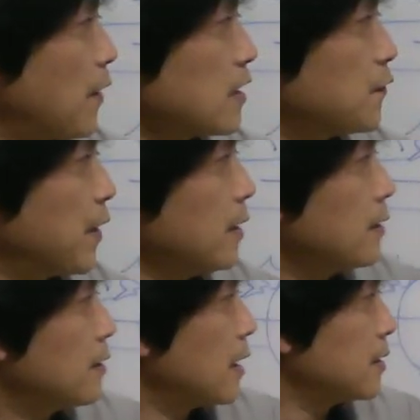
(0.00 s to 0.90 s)
phosphate,
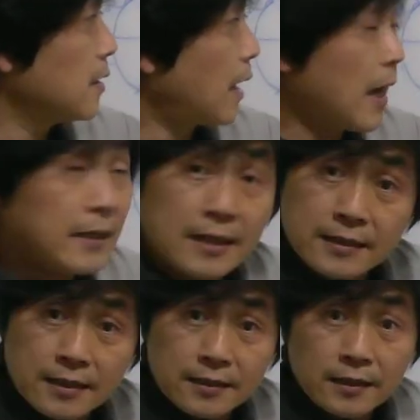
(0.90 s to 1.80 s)
creatine
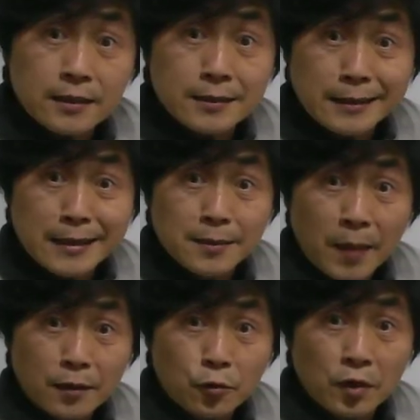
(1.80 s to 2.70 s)
kinases, this case
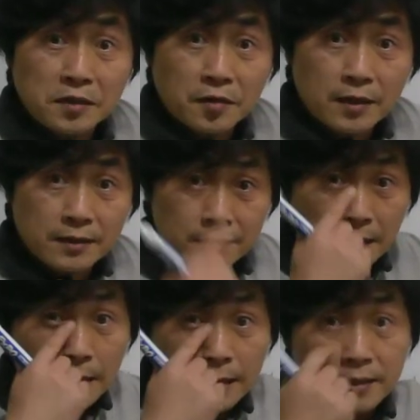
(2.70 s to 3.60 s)
mitochondrial kinase,
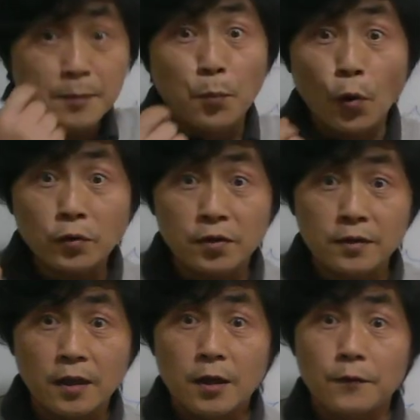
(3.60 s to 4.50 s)
is
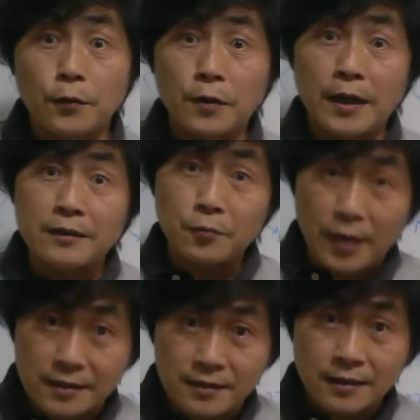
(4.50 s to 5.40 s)
important for at
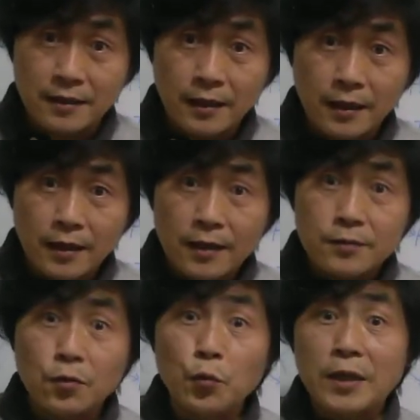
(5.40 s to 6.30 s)
rest.
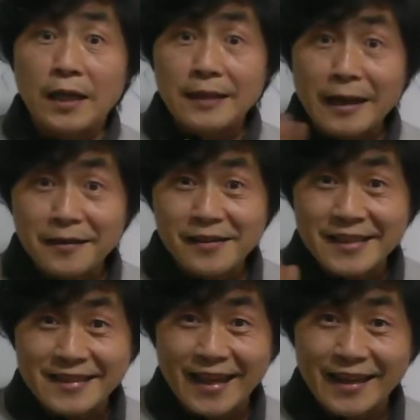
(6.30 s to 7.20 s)
So we cannot really
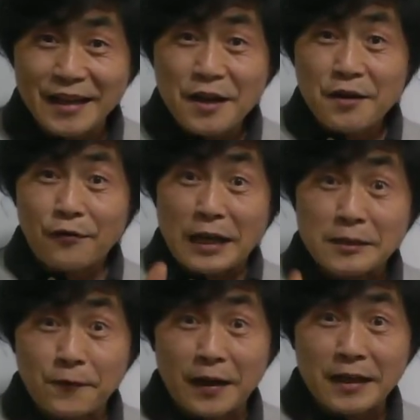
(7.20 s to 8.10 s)
say
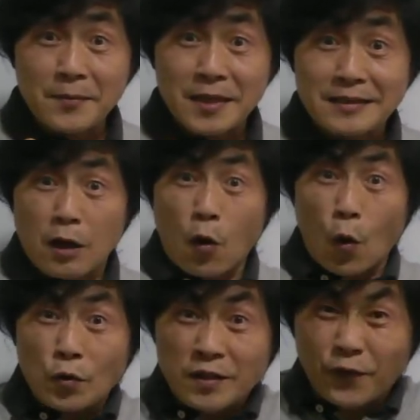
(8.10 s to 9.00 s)
phosphagen is
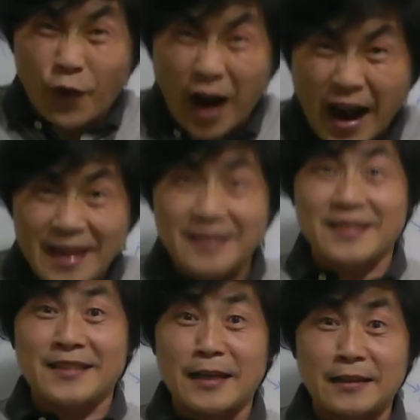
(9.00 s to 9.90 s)
only for high
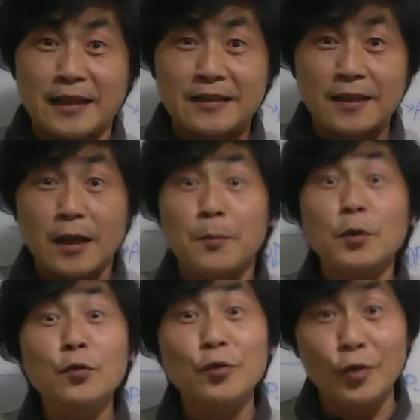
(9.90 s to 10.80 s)
exercise intensity. But
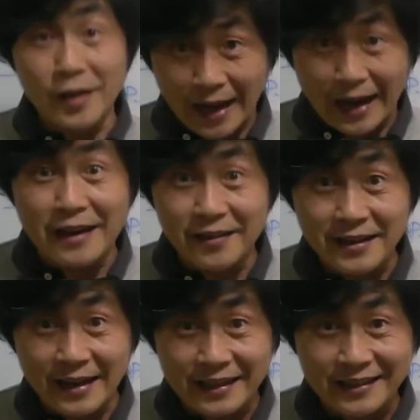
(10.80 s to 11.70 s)
usually I
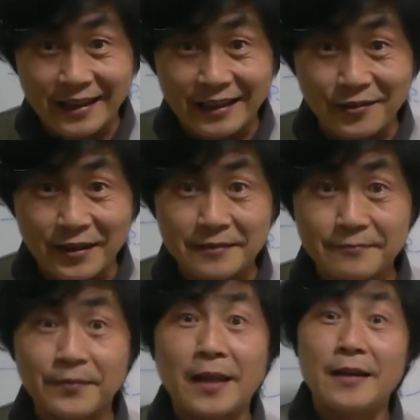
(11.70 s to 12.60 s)
learn like that, right?
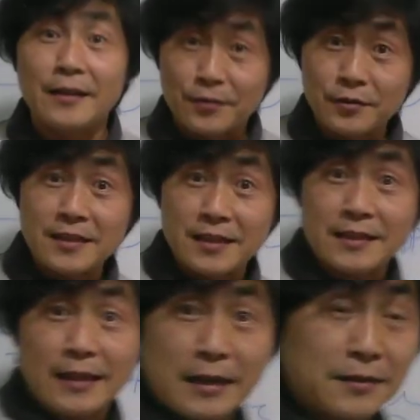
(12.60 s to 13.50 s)
So this
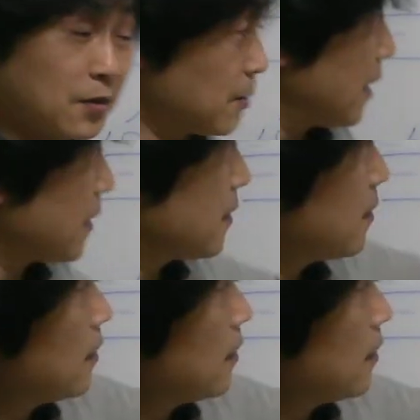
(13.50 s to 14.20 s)
is kind of like